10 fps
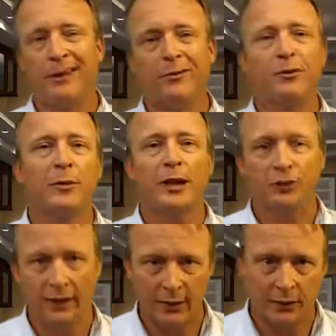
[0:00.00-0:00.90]
the
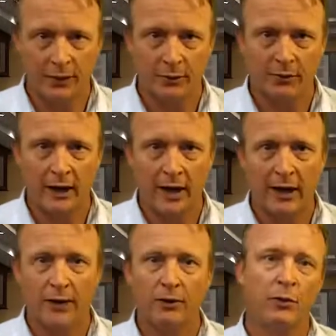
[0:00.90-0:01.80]
information that you could
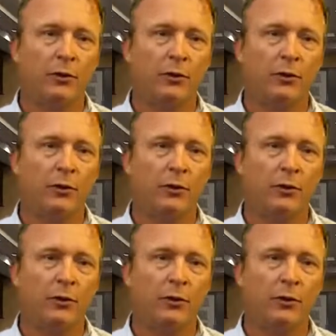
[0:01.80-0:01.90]
provide